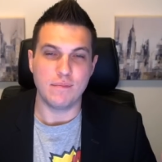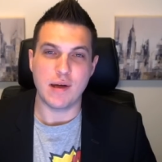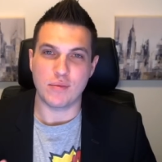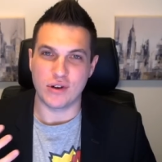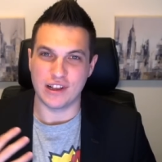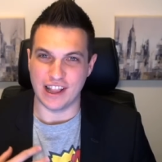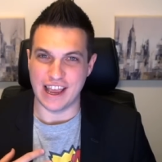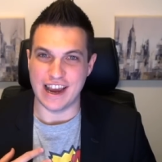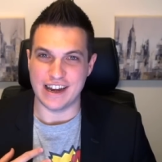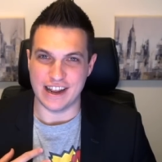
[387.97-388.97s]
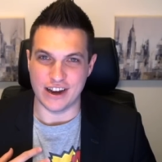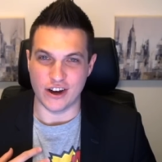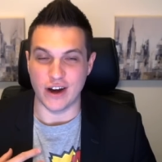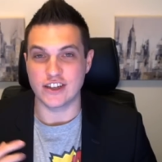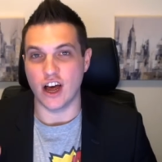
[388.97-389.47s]
memory lane
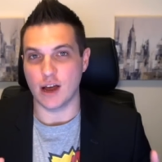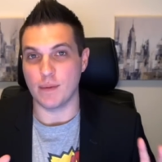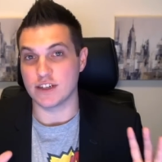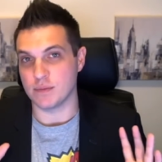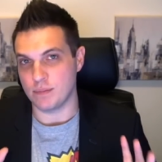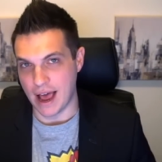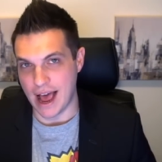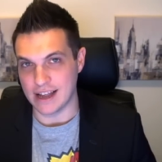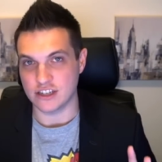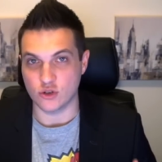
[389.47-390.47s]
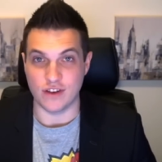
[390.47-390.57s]
here and talk about some past